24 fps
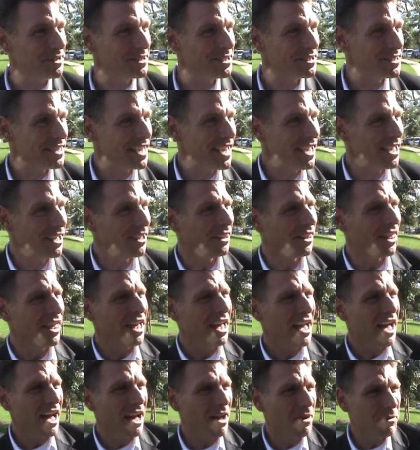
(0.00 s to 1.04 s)
the sale.
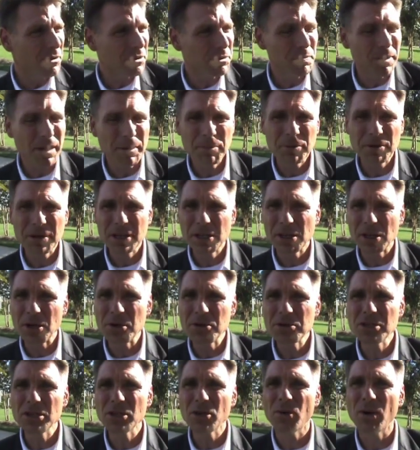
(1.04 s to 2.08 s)
With my
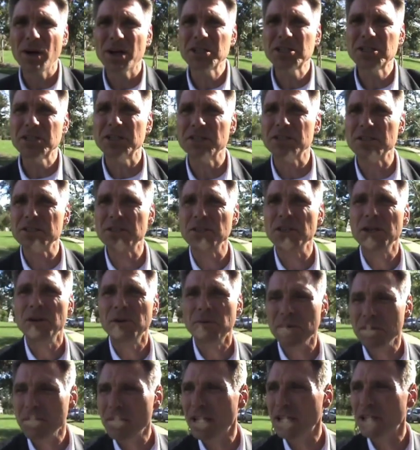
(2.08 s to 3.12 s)
pre-closing questions,
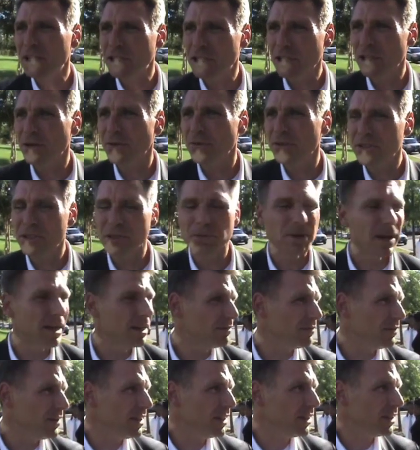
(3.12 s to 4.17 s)
we made sure it was the right
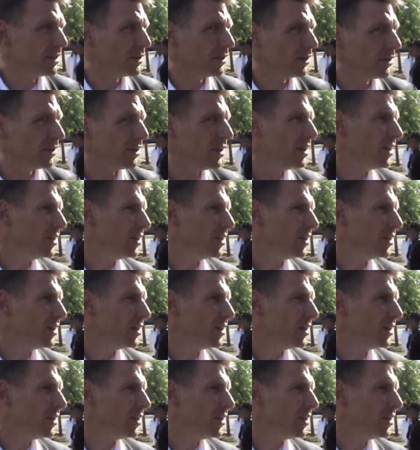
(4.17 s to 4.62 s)
vehicle.